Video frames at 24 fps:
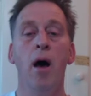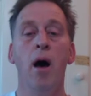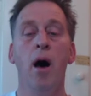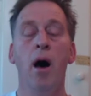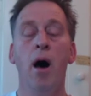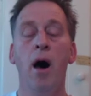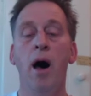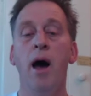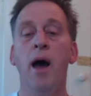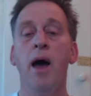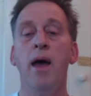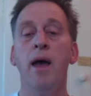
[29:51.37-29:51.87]

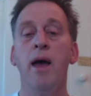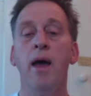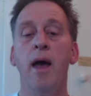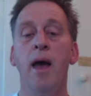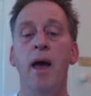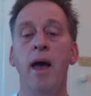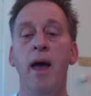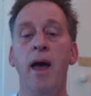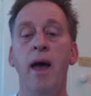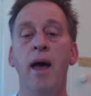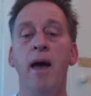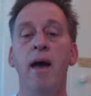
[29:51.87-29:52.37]
I
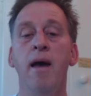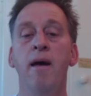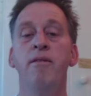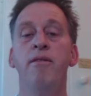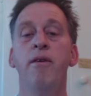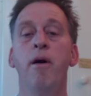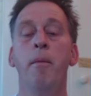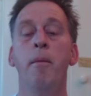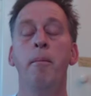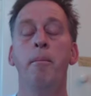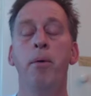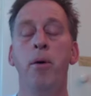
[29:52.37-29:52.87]
have
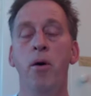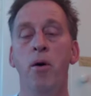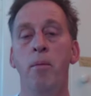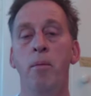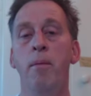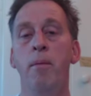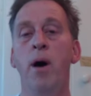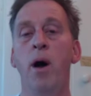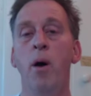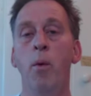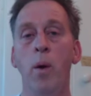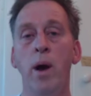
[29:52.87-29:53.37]
put
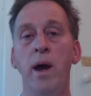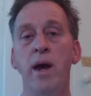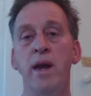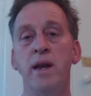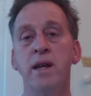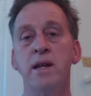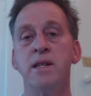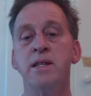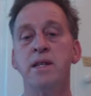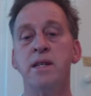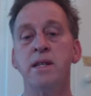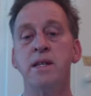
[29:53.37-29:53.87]
my
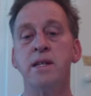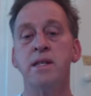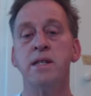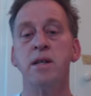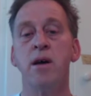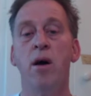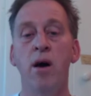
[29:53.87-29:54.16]
weaknesses